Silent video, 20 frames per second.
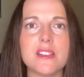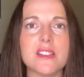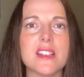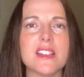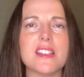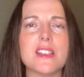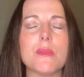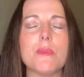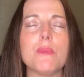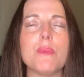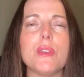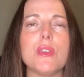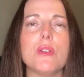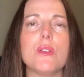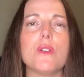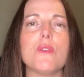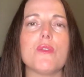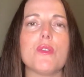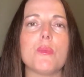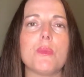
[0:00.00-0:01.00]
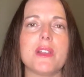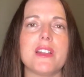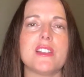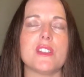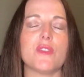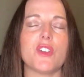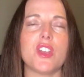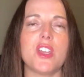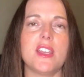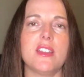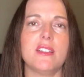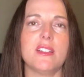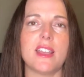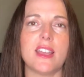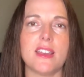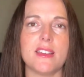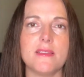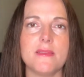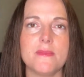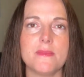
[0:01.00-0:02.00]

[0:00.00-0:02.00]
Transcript: It's a beautiful place for healing.